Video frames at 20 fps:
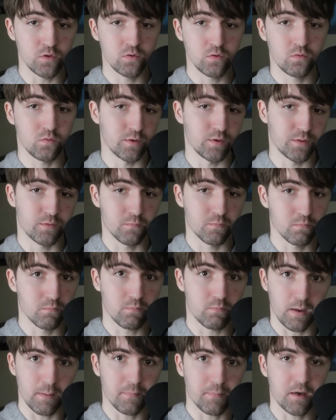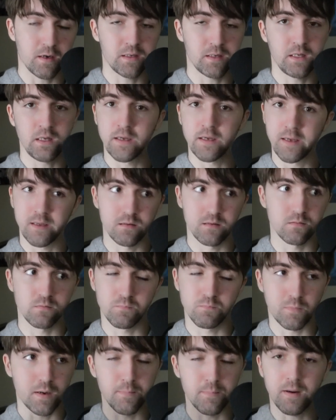with my body and
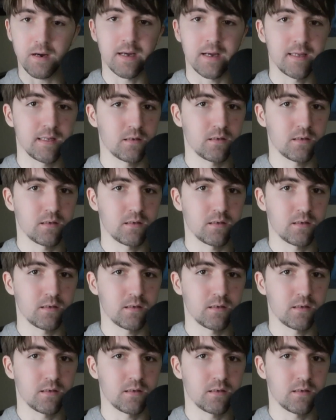my mind,